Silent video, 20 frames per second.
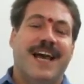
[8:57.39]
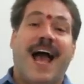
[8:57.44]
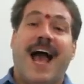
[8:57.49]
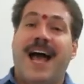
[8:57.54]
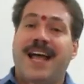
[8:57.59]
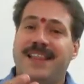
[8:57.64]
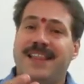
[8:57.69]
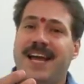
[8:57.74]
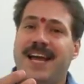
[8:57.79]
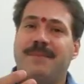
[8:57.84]

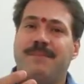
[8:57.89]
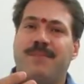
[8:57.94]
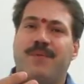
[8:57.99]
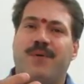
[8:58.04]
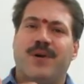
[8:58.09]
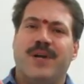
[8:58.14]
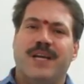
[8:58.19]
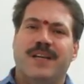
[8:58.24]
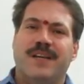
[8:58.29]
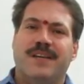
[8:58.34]
at that
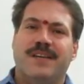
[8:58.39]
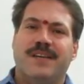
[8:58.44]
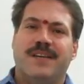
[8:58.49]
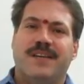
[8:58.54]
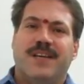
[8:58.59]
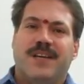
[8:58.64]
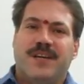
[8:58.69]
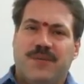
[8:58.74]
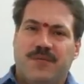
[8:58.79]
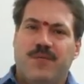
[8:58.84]
point,
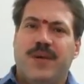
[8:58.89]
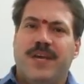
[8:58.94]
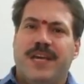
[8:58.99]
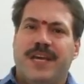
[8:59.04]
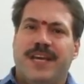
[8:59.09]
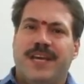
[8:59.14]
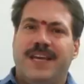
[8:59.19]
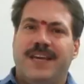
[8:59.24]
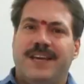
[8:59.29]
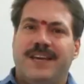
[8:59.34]

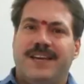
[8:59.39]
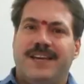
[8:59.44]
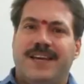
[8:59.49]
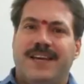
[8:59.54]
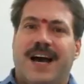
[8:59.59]
we